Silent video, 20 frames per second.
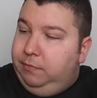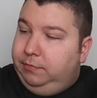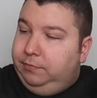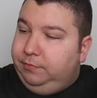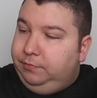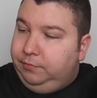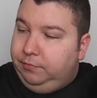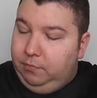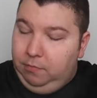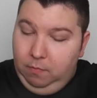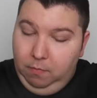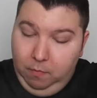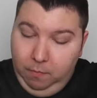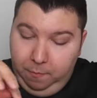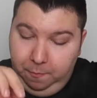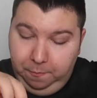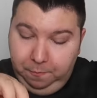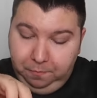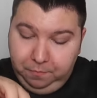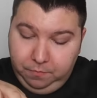Yeah, but we're a
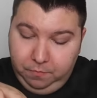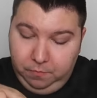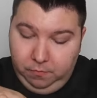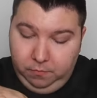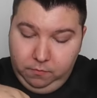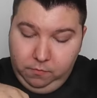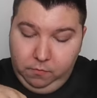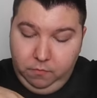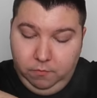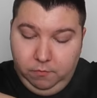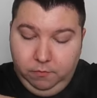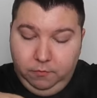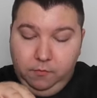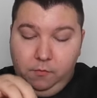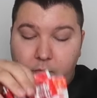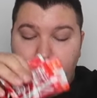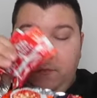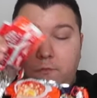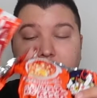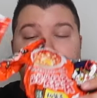little bigger now.
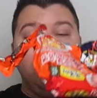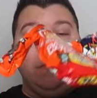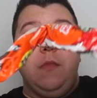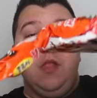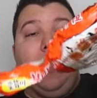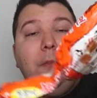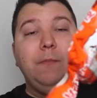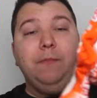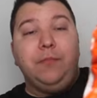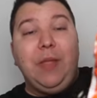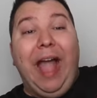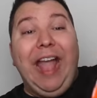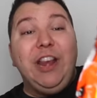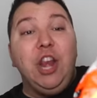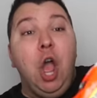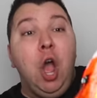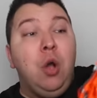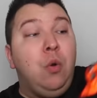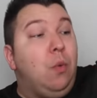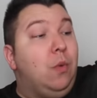I
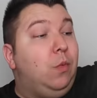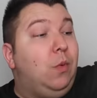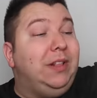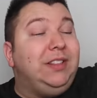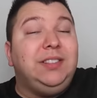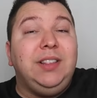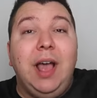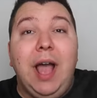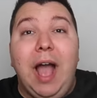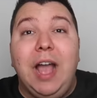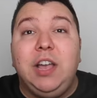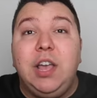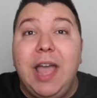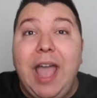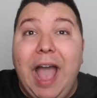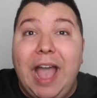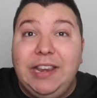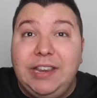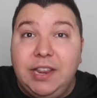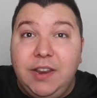know. Okay,
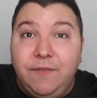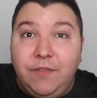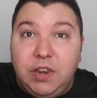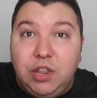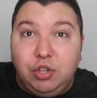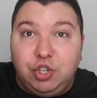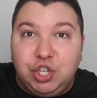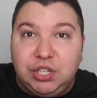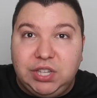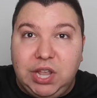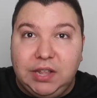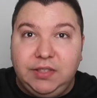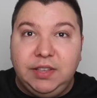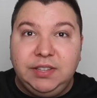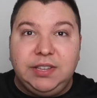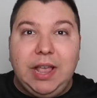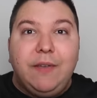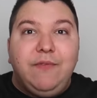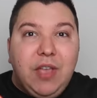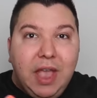I did a video just like
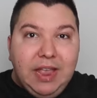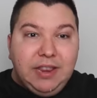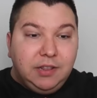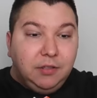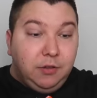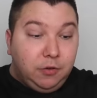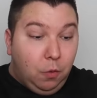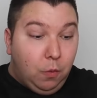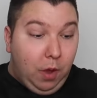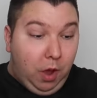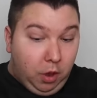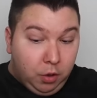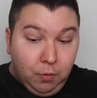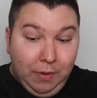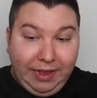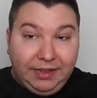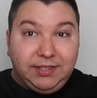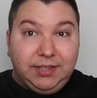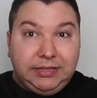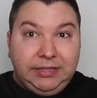this. I've gained a little water
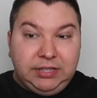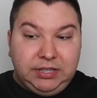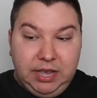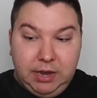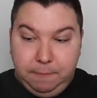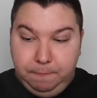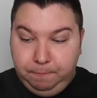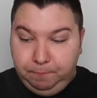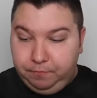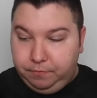weight since then.